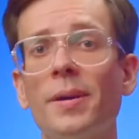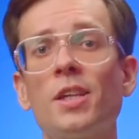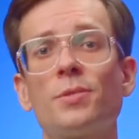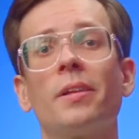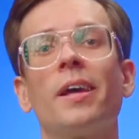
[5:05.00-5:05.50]

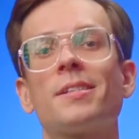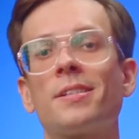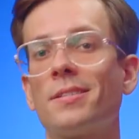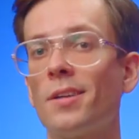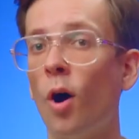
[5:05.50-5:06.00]
management has
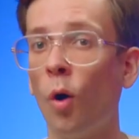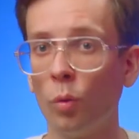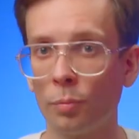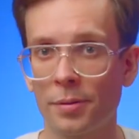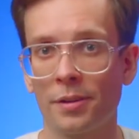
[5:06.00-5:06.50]
its
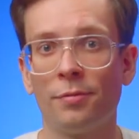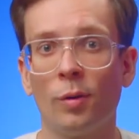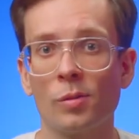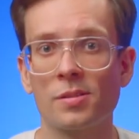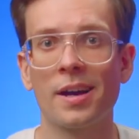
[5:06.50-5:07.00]
own pitfalls.